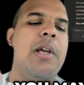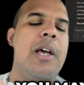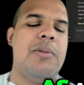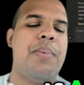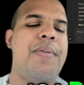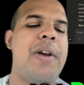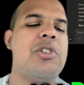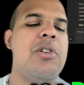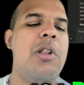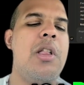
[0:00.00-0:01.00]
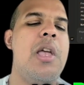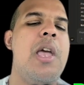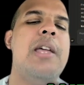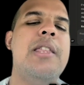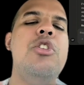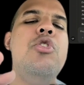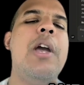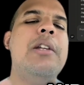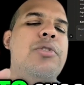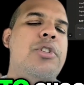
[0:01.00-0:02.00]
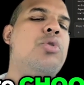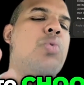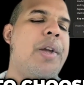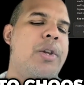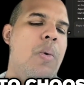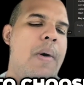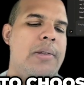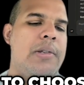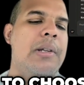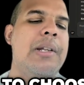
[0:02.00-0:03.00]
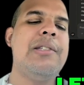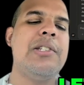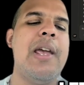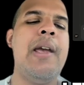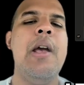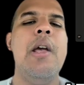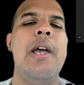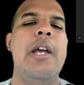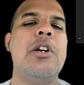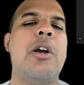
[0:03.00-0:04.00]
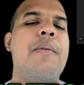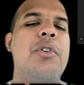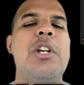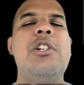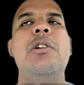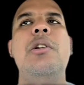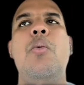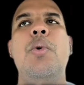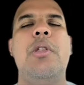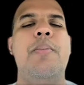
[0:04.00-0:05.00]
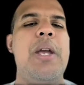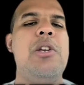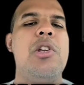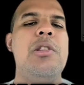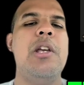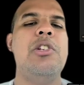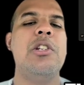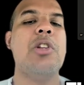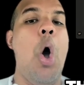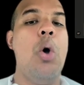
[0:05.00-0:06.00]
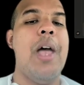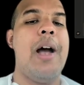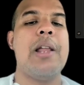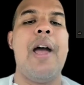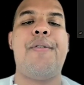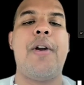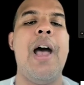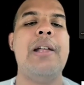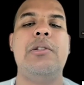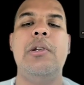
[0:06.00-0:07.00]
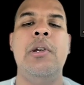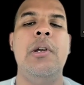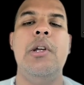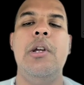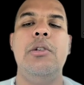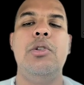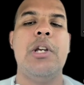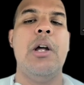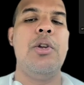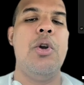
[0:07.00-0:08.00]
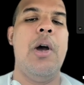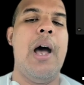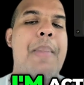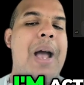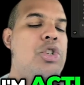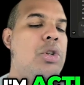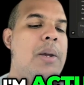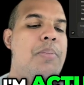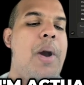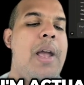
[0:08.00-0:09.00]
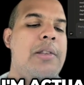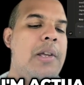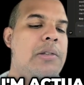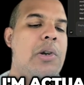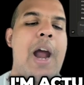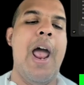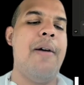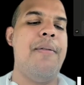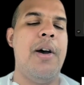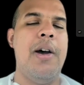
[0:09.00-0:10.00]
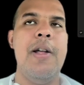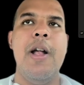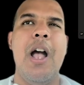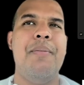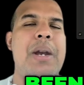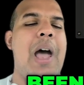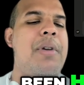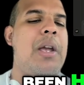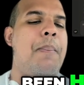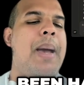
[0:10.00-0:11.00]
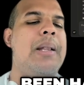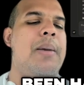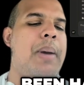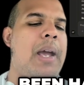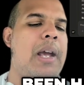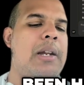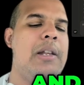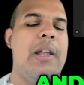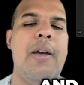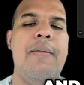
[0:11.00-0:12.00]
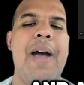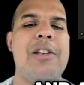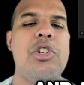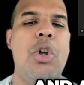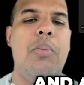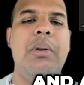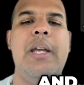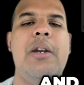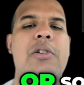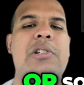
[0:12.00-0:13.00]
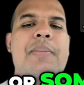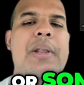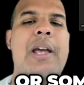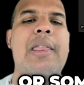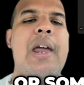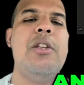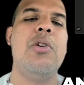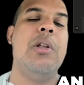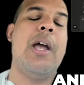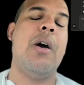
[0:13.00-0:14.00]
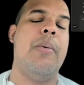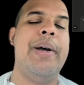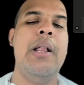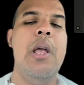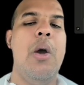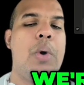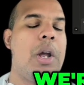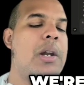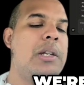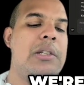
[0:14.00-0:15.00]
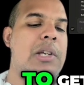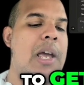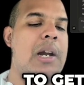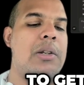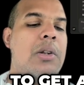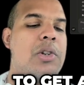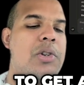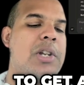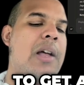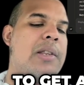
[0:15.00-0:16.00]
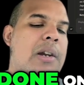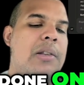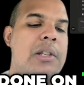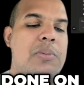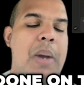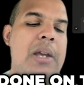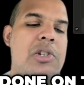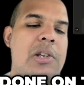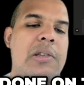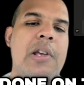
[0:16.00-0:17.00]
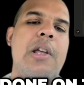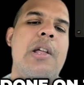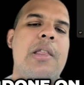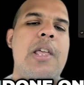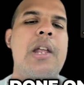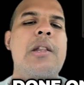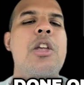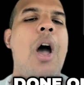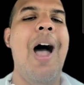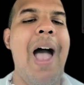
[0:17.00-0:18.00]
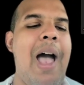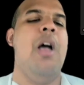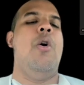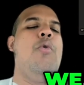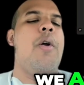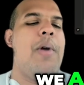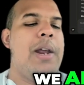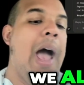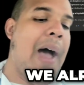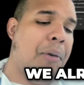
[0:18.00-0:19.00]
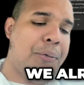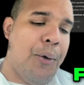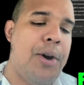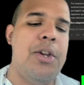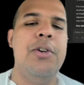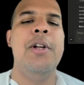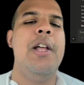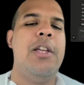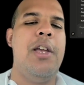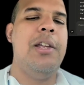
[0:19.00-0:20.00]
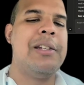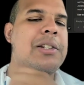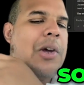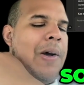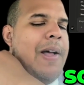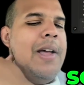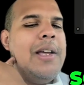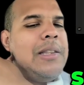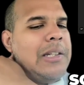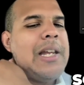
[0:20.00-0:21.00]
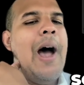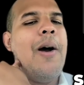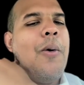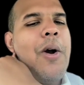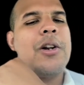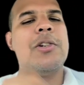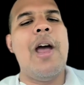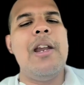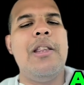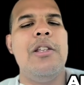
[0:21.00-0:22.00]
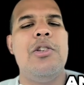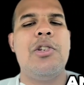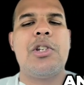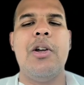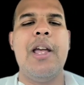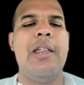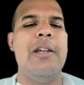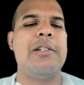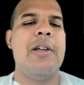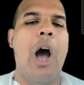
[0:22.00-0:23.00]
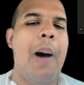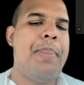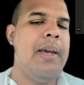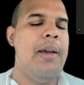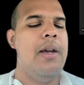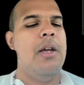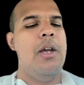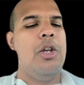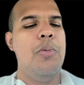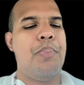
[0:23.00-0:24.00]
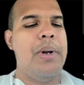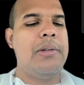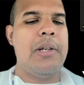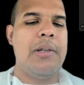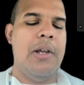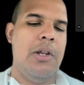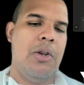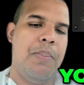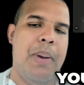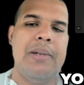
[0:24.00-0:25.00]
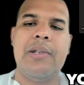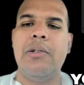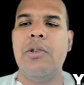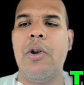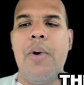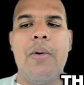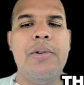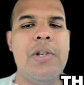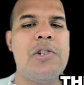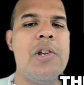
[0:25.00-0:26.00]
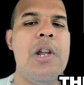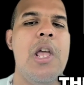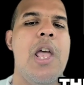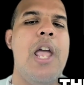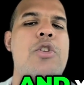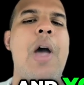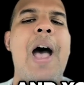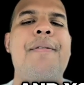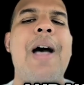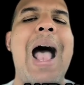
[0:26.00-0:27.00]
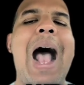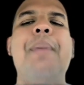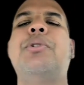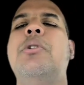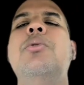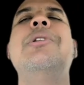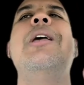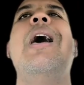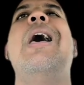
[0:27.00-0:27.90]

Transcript: as a professional, and then you get to choose what you want. Let's say in the conversation with the patient, then she does, oh, doc, I forgot to tell you I'm actually pregnant, or I've been having belly pain and vaginal bleed or something like that. And you go like, oh, well, we're going to need to get an ultrasound then on this patient. Then, we already have it for you. So this is how it works, right? And then you just go like this, copy, you print it, you paste it to the requisition, and you have absolutely